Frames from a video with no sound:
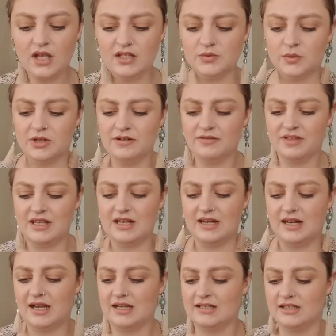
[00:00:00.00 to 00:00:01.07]
It's one of the
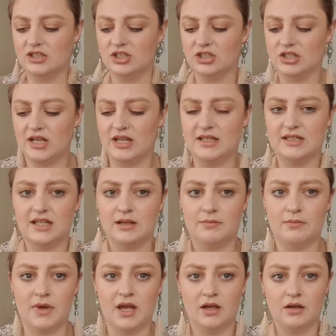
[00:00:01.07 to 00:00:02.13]
lighter shades
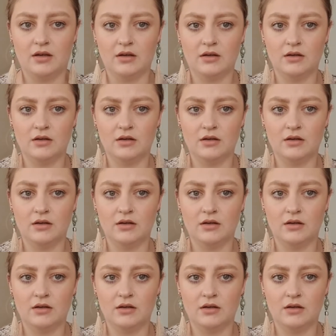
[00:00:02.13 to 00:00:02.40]
that MAC